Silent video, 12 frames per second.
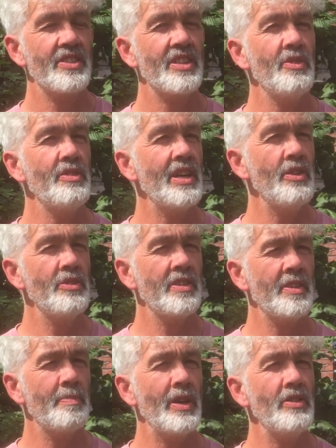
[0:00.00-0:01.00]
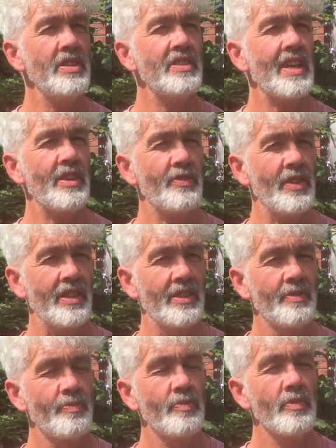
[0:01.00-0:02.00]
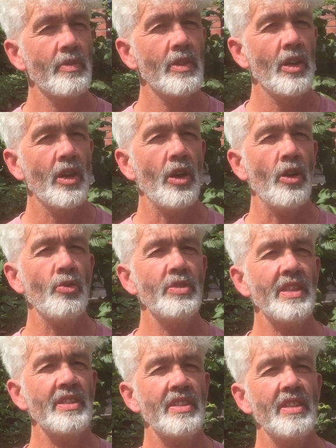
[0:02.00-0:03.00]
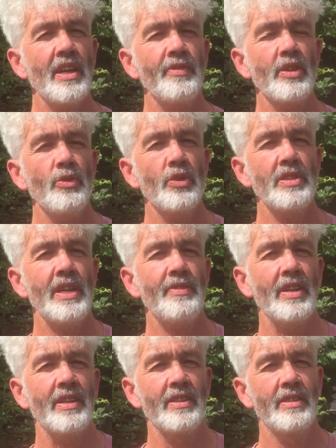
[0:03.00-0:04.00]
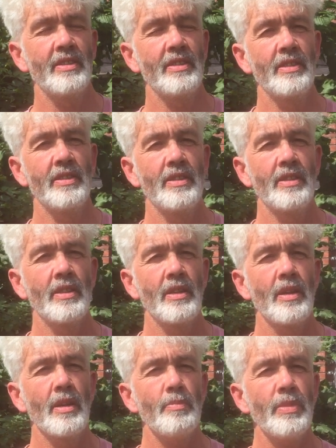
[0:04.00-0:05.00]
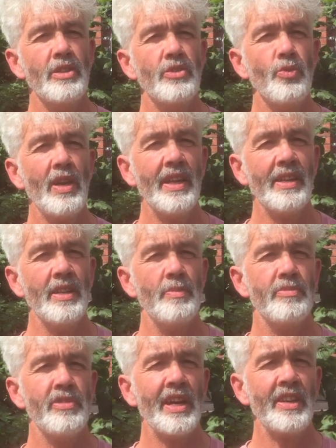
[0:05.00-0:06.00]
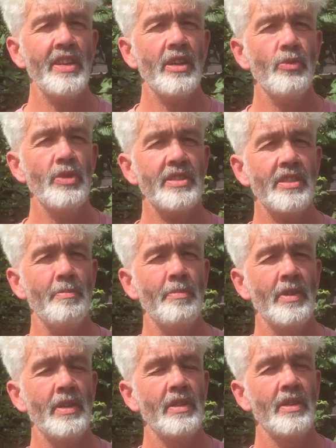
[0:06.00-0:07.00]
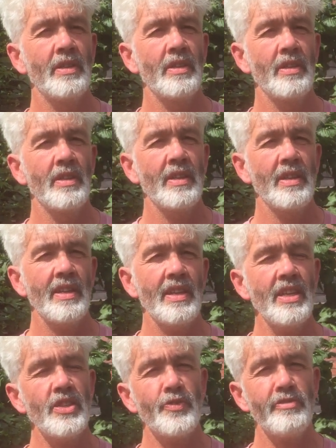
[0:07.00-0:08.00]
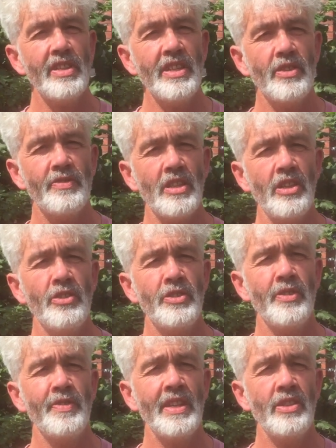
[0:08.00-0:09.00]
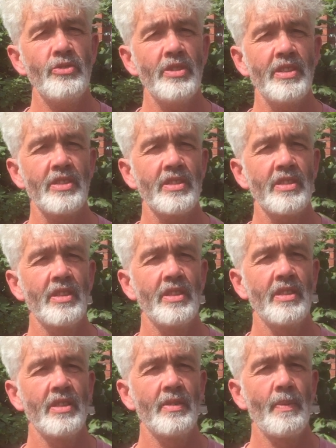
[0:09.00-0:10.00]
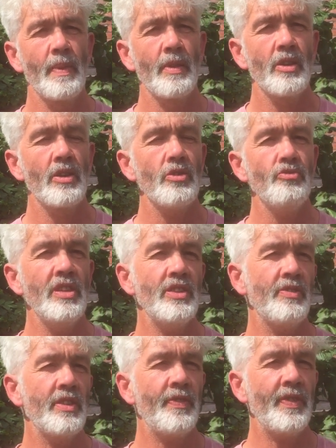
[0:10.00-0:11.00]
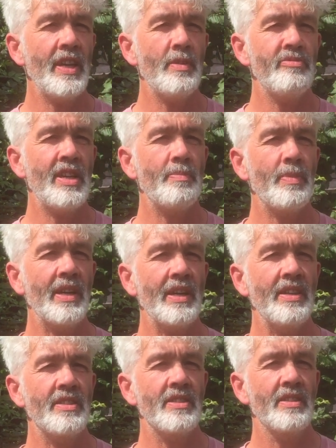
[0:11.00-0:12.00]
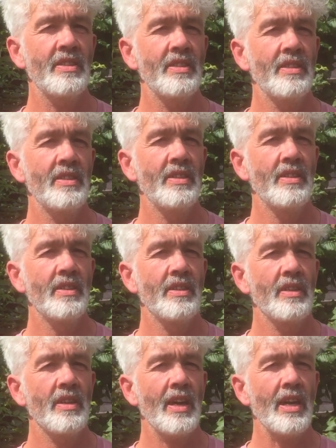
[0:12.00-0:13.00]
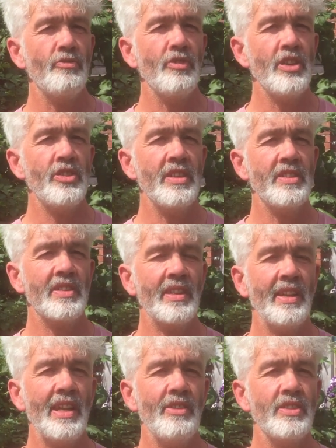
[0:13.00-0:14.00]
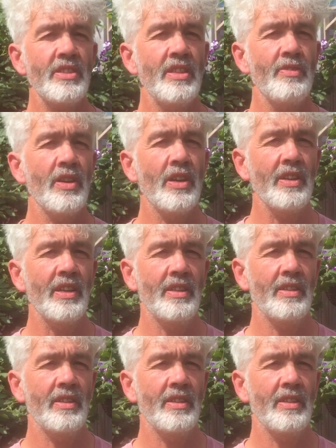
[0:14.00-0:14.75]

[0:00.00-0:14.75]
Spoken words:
So know that the Bodhisattva, holding to nothing whatever, but dwelling in Prajna wisdom, is freed of delusive hindrance, rid of the fear bred by it, and reaches clearest nirvana.